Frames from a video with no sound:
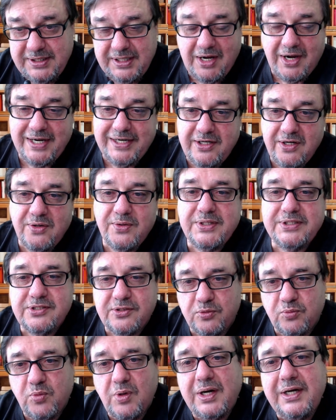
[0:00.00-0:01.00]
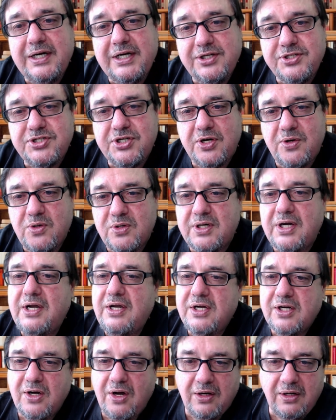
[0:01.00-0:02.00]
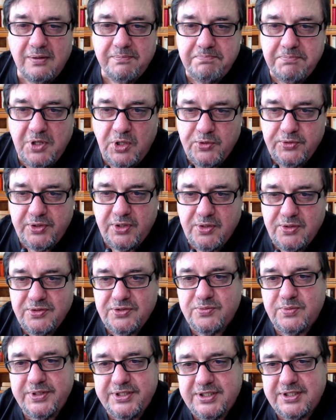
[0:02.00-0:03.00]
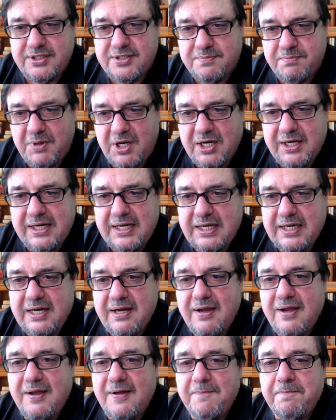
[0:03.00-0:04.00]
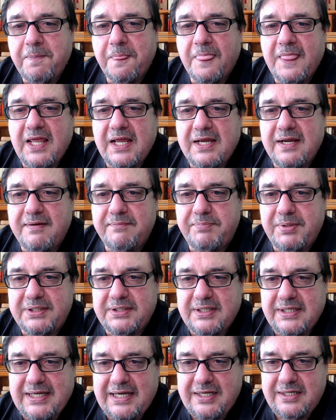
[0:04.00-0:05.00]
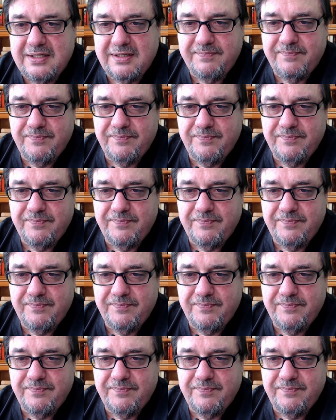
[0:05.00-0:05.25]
Now, I know it's a running joke, call them monos, which is monkey, but that